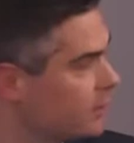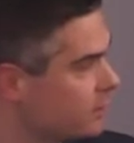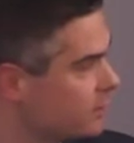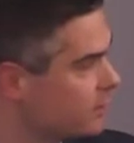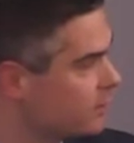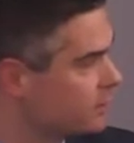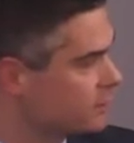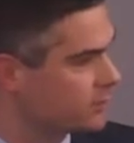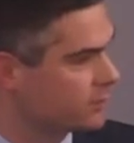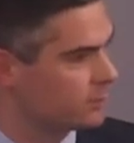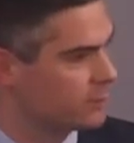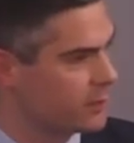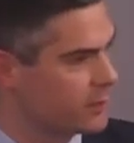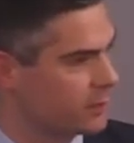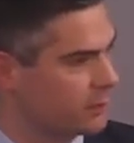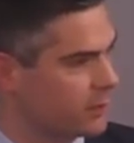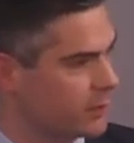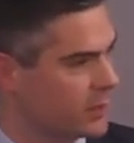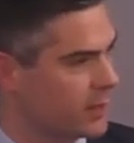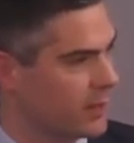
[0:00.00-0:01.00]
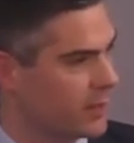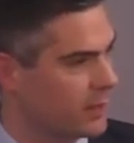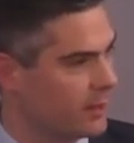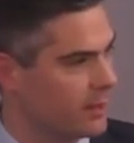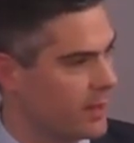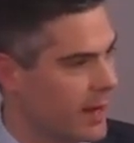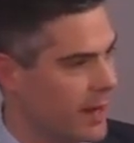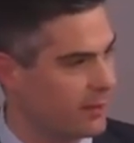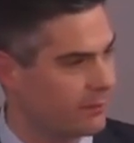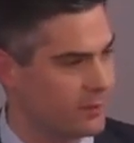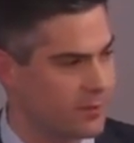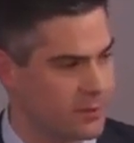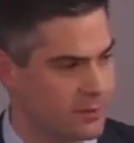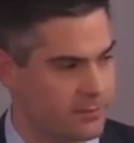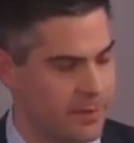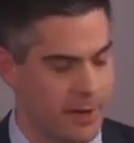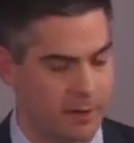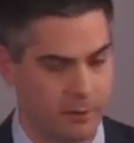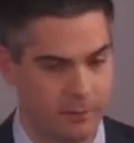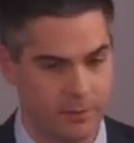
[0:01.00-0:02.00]
issues when you're looking at an IFRS
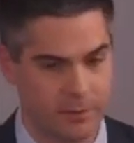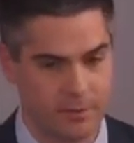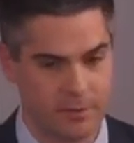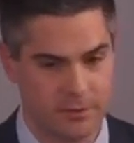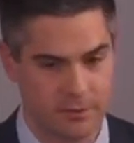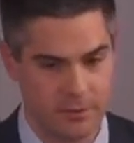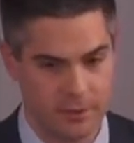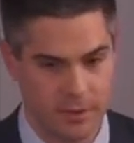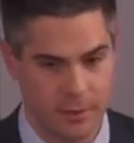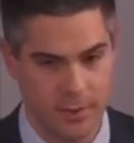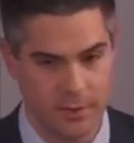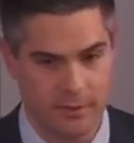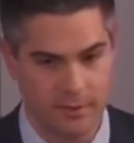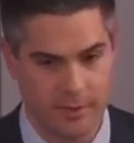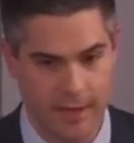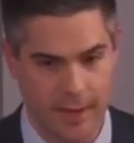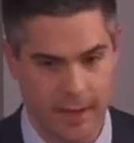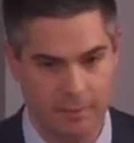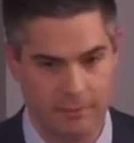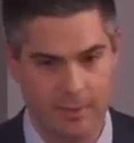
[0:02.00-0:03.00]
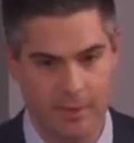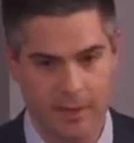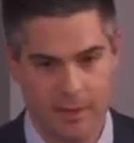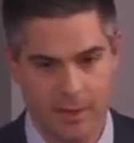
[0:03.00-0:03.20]
filer versus a US GAAP.